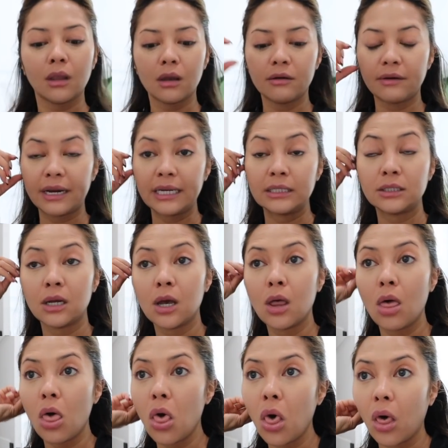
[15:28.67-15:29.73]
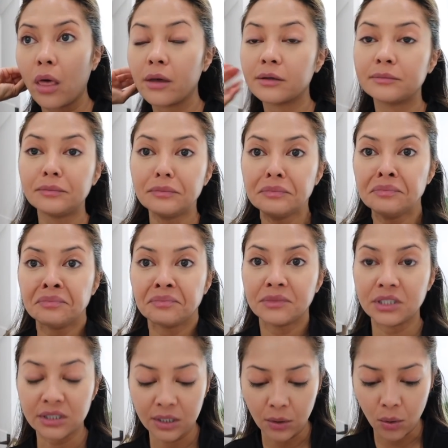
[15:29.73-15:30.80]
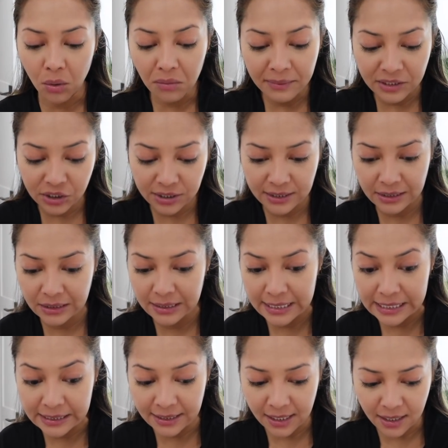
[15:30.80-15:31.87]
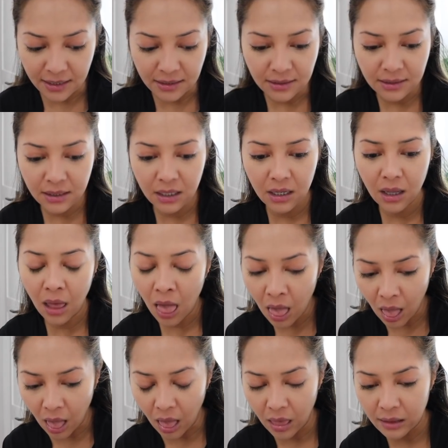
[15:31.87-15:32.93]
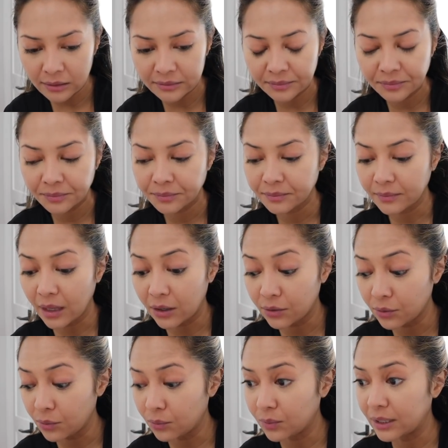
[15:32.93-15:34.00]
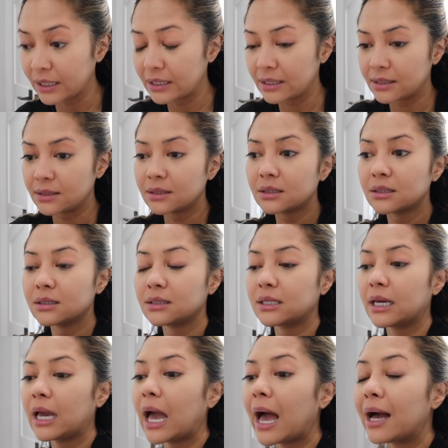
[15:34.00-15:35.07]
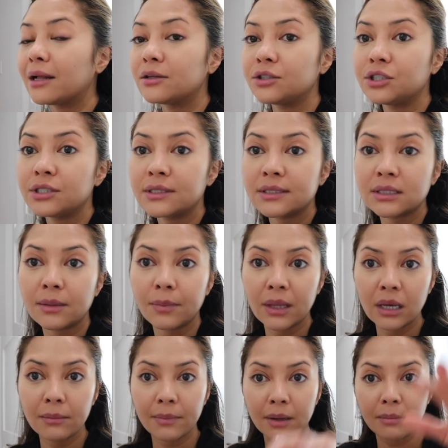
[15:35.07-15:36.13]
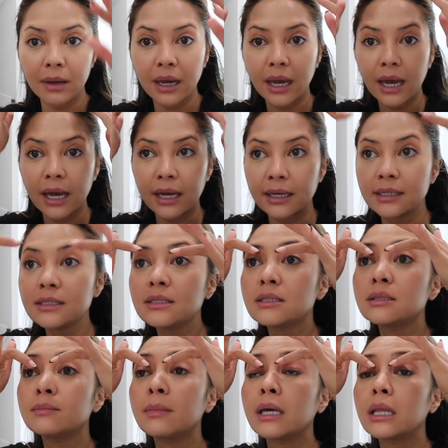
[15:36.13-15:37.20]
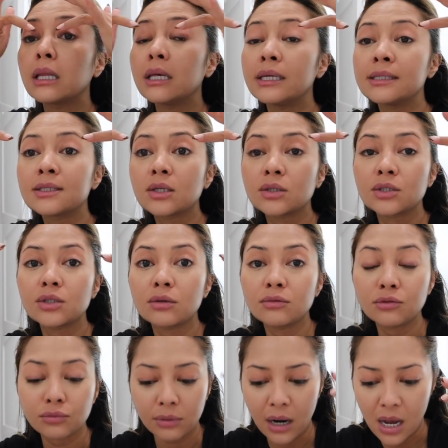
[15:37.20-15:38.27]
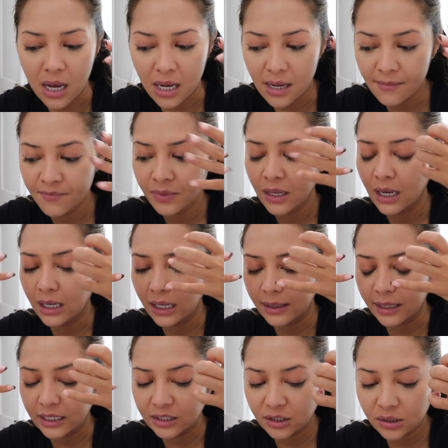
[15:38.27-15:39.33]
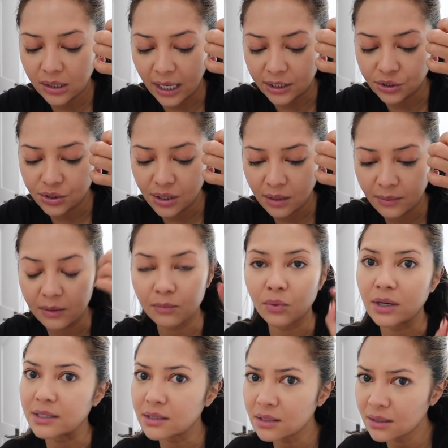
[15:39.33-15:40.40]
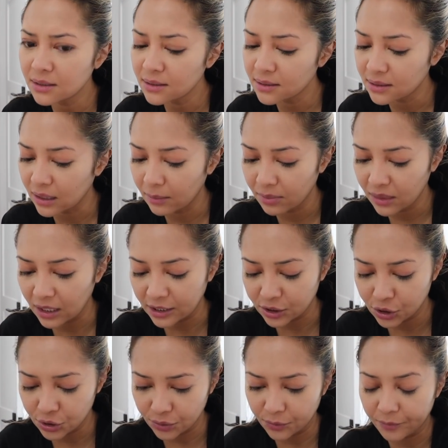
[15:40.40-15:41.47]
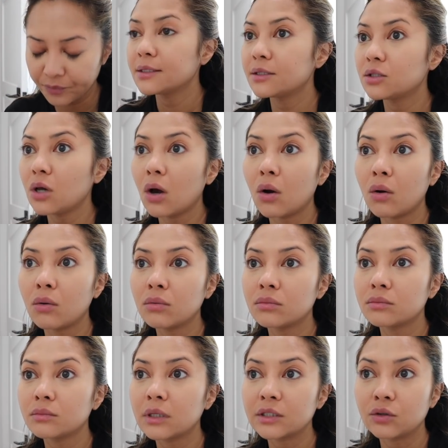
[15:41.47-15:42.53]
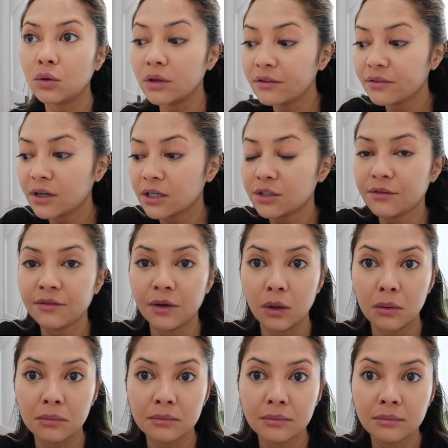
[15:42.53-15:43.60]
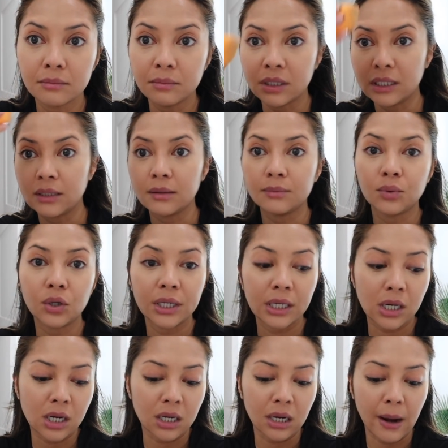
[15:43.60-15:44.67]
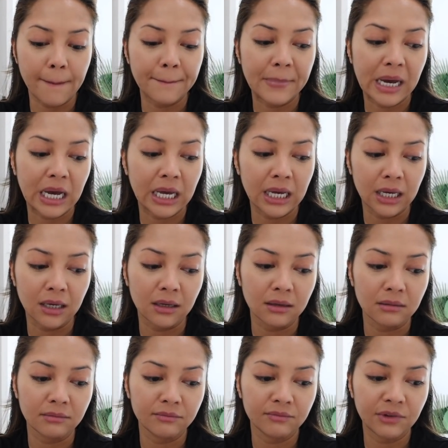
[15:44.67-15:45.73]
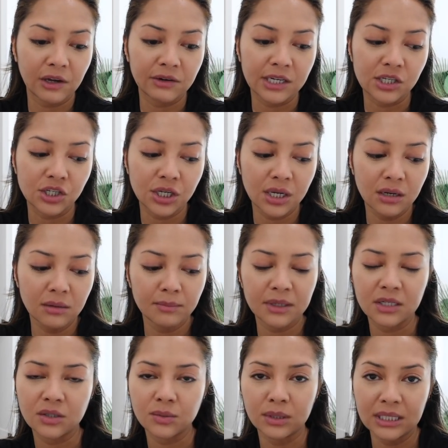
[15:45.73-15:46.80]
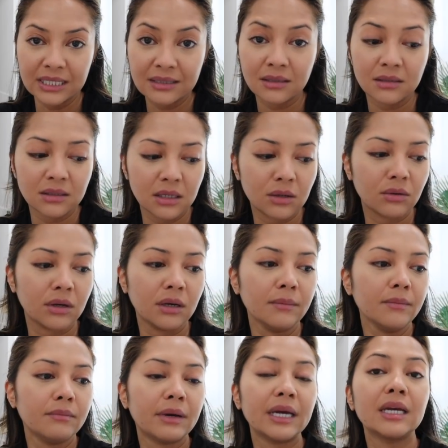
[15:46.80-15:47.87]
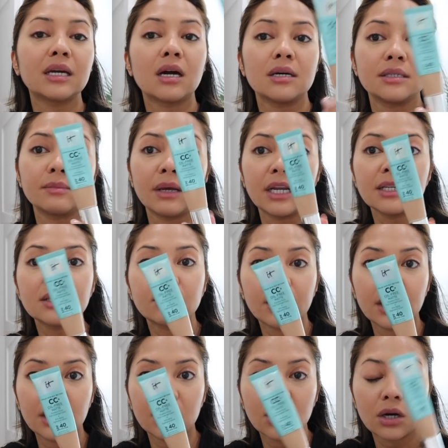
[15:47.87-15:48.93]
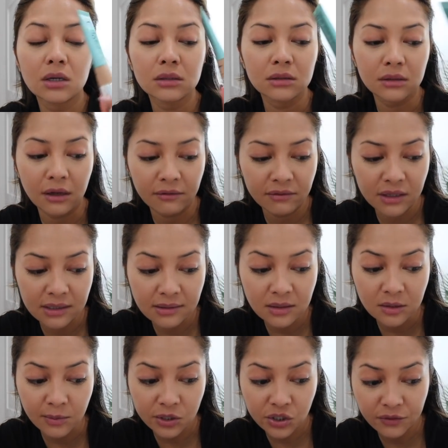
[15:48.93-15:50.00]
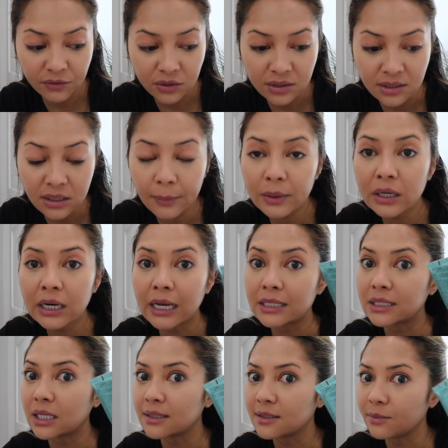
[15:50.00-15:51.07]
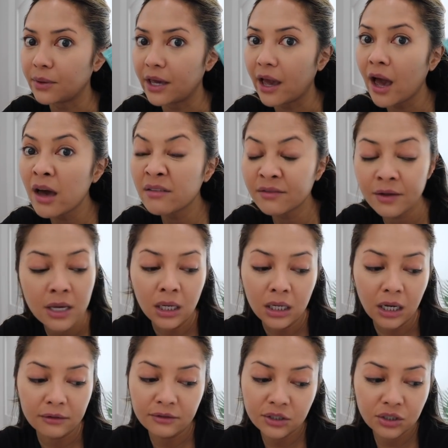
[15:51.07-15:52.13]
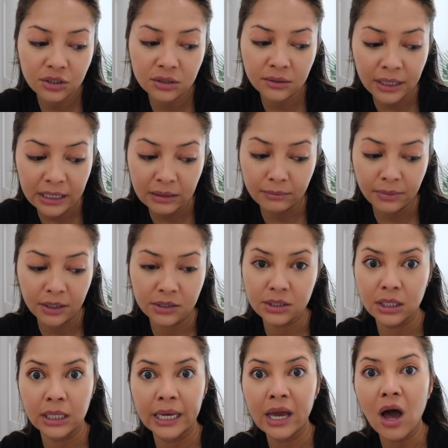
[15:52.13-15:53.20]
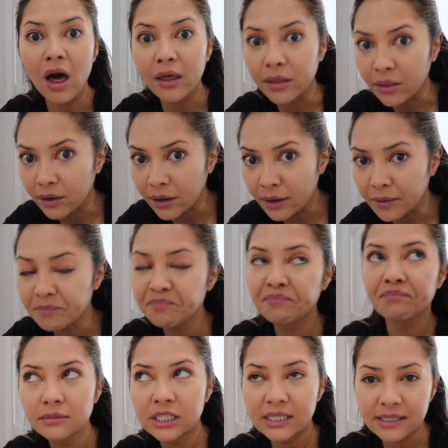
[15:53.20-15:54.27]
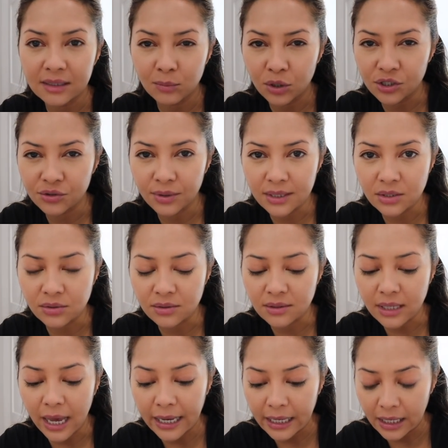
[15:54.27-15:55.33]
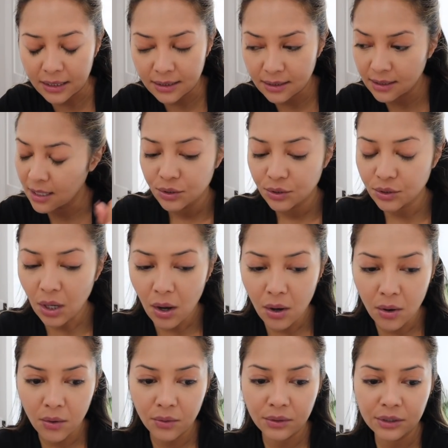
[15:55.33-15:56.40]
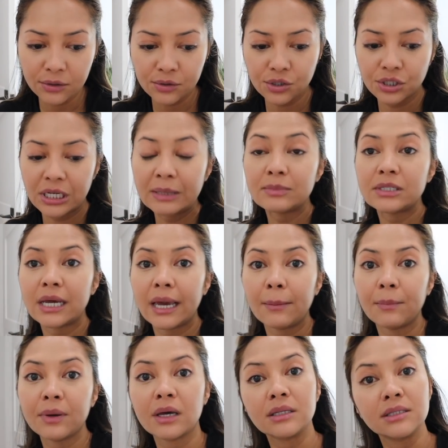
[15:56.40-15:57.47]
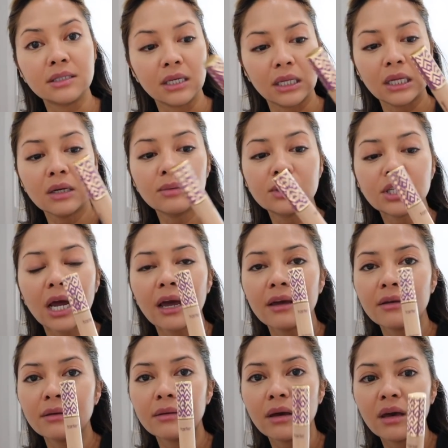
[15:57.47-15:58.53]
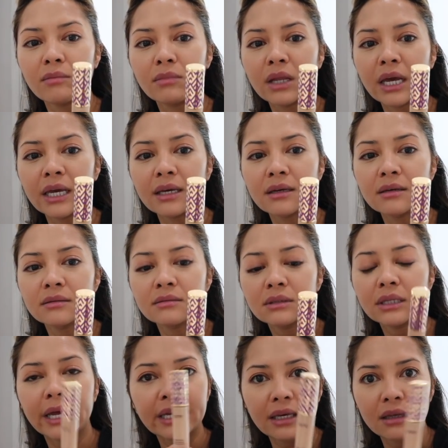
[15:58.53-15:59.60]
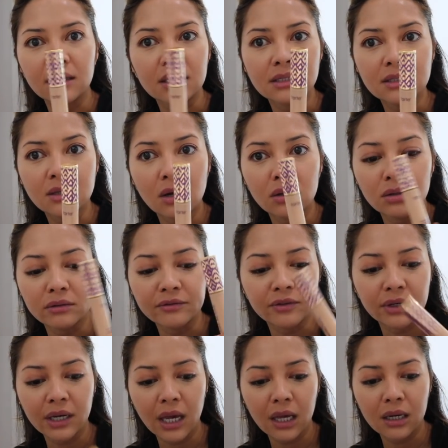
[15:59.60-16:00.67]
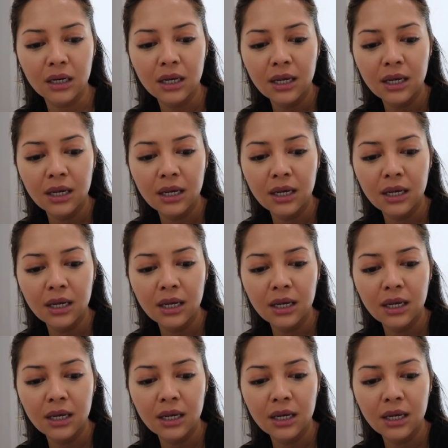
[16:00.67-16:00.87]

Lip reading: All right, ugh, just a whole bunch of sneezes. Ugh, I don't know what it is. It's like allergies or something, but my eyes, my lids are so dry and I like scratch them, and pressing is the same thing too. So, I totally forgot to film me putting on my foundation, but it's really CC cream by It Cosmetics right here. Love this, especially for the summer. It has SPF. Coverage is great compared to like other tinted moisturizers, I guess. So use Shape Tape Concealer, which I am like liking this all over again.